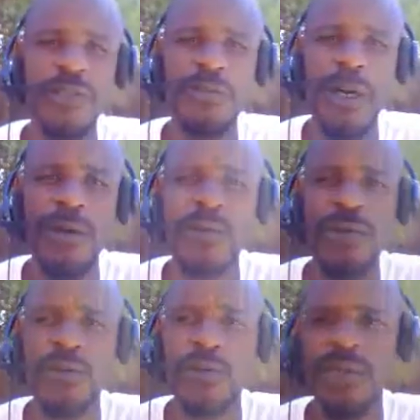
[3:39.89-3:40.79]
this
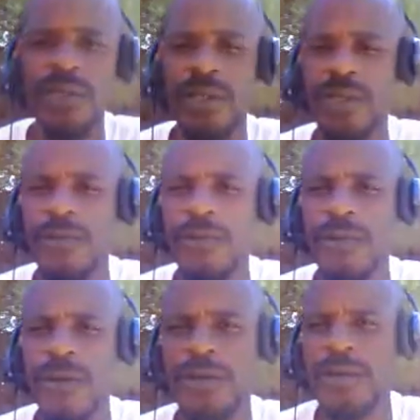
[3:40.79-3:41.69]
post is really just to
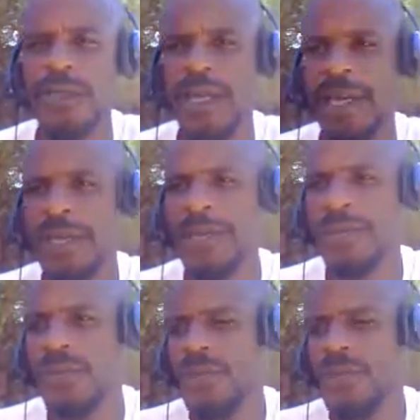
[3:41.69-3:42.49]
reverse the game,